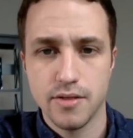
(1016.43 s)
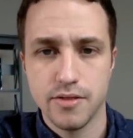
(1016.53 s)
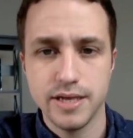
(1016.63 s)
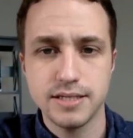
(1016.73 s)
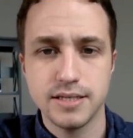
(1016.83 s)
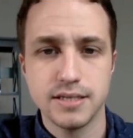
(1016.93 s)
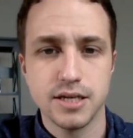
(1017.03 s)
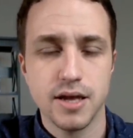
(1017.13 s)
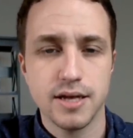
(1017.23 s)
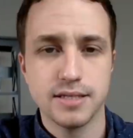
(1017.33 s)
This
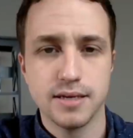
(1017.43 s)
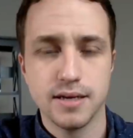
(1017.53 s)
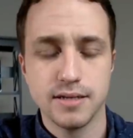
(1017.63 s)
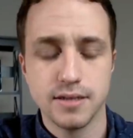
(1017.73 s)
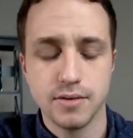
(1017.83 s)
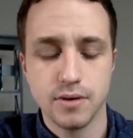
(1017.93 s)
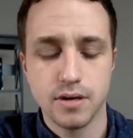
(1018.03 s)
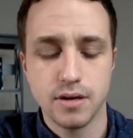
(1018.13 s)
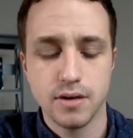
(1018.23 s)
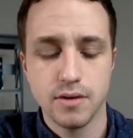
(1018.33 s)
is a
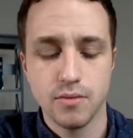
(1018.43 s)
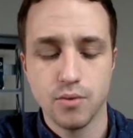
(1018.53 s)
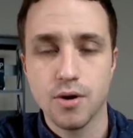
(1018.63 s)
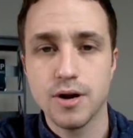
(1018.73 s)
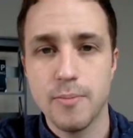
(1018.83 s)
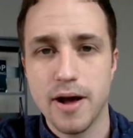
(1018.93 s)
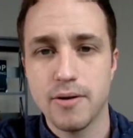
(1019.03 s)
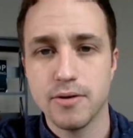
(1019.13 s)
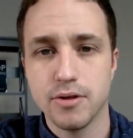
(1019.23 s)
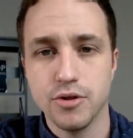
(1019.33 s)
word
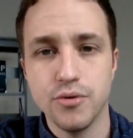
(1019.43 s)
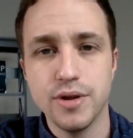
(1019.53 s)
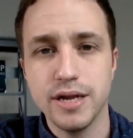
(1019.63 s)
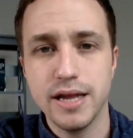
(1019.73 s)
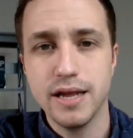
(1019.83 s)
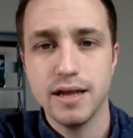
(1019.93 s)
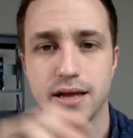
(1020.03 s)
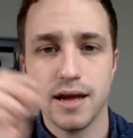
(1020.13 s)
about unity